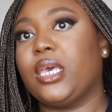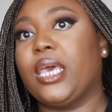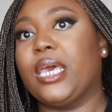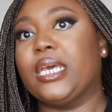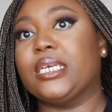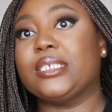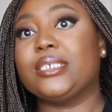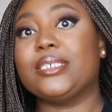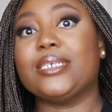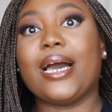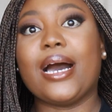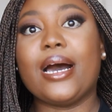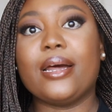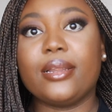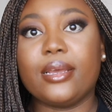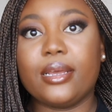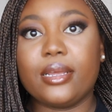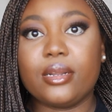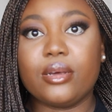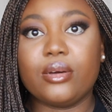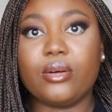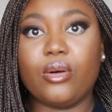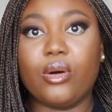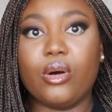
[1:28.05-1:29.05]
and she
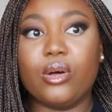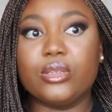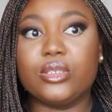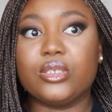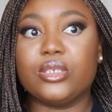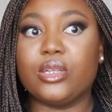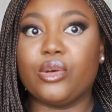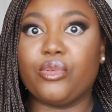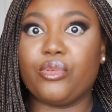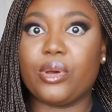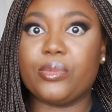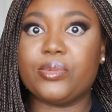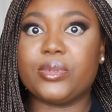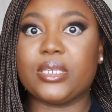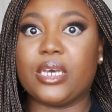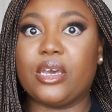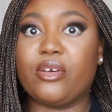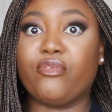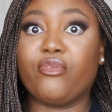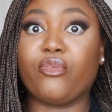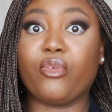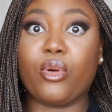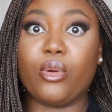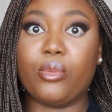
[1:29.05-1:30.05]
added onto the website
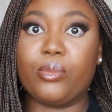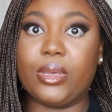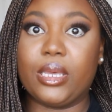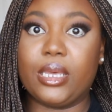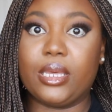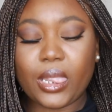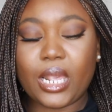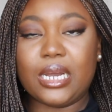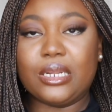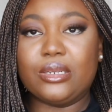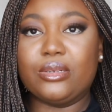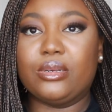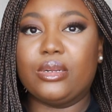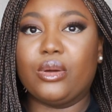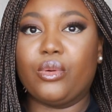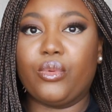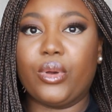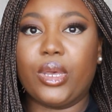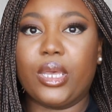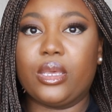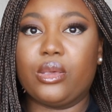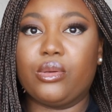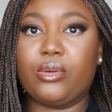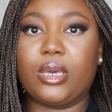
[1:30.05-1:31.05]
for me. Under the
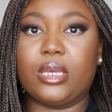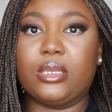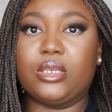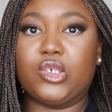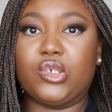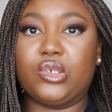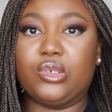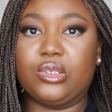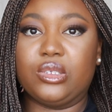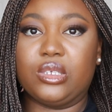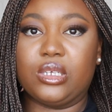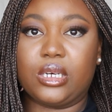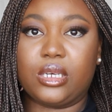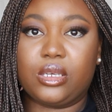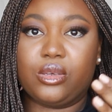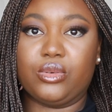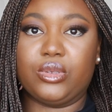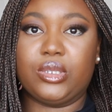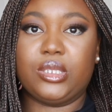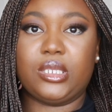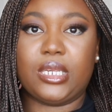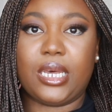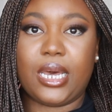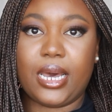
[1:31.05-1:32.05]
wig you can choose your
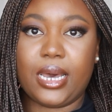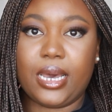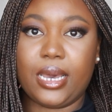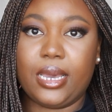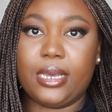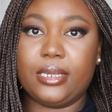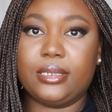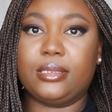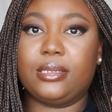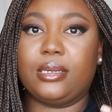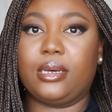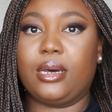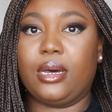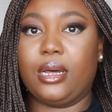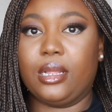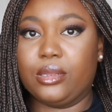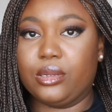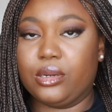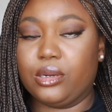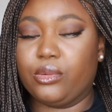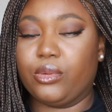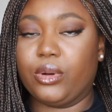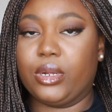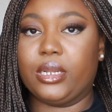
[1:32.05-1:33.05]
size, the
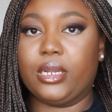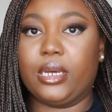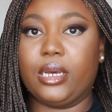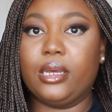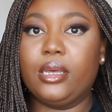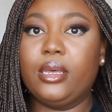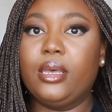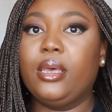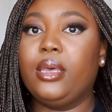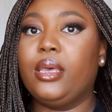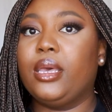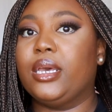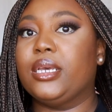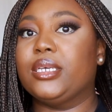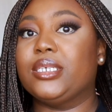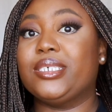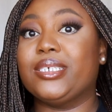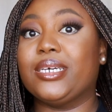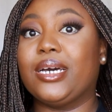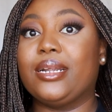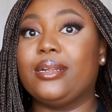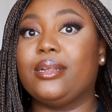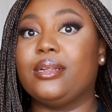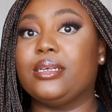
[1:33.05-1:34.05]
color, whatnot, and she
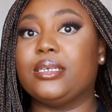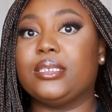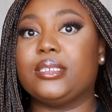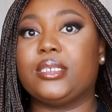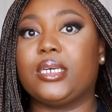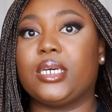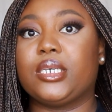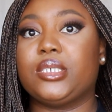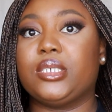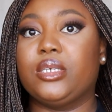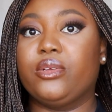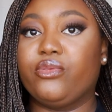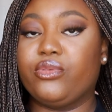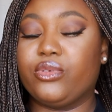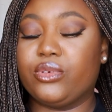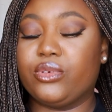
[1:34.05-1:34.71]
added a section for